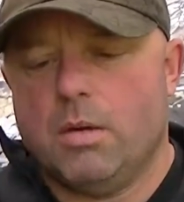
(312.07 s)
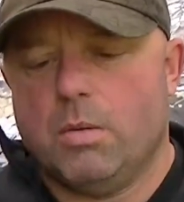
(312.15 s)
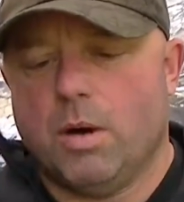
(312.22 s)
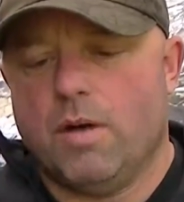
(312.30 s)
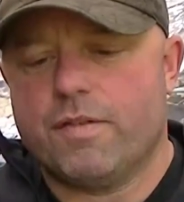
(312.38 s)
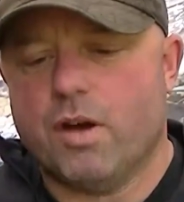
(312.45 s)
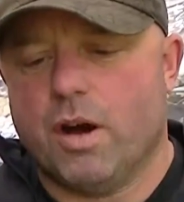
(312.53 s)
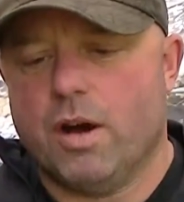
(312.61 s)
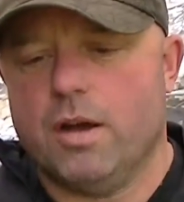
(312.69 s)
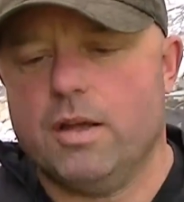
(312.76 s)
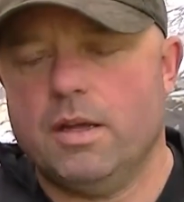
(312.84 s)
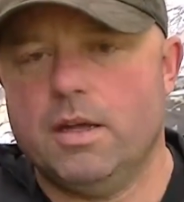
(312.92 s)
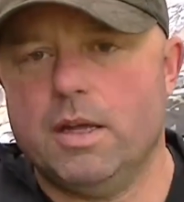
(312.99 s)
what I've
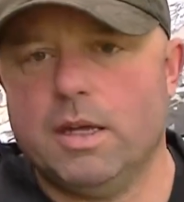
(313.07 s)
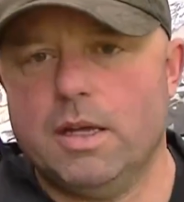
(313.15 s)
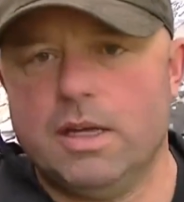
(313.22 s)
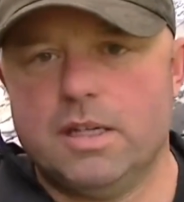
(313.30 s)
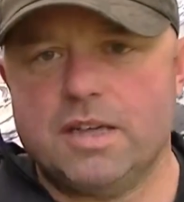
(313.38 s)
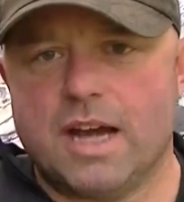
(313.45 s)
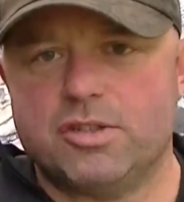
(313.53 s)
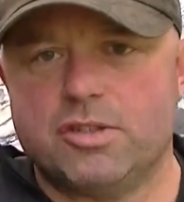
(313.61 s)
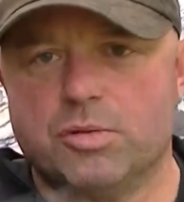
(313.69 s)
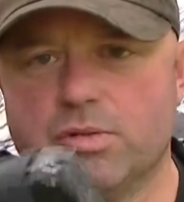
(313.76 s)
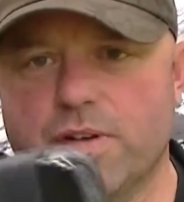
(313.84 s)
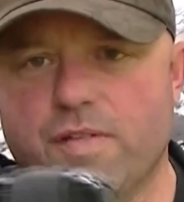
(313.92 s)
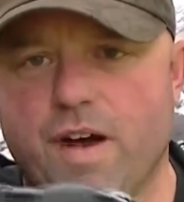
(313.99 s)
got is the
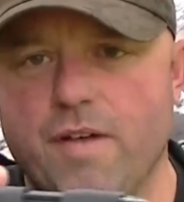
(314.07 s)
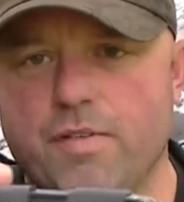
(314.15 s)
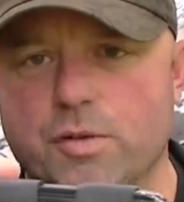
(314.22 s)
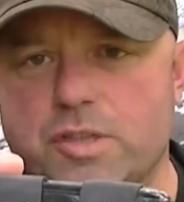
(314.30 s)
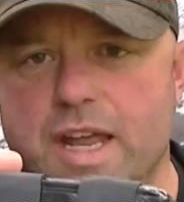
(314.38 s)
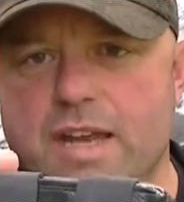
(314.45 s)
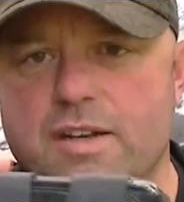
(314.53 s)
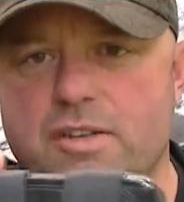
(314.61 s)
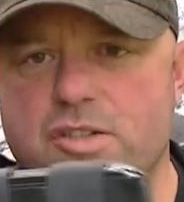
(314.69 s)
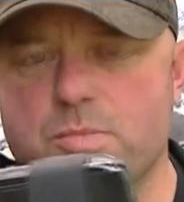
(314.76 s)
actual survival tin,